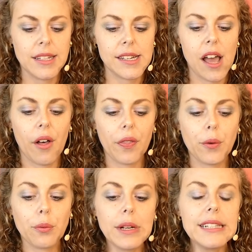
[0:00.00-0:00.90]
Now,
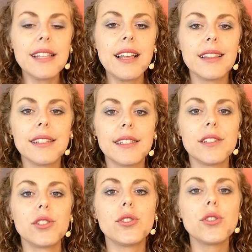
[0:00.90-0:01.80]
the reason that this
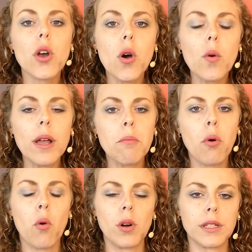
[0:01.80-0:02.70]
is so
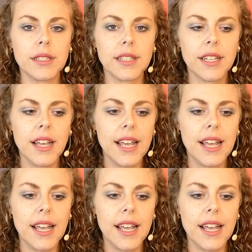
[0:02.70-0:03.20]
important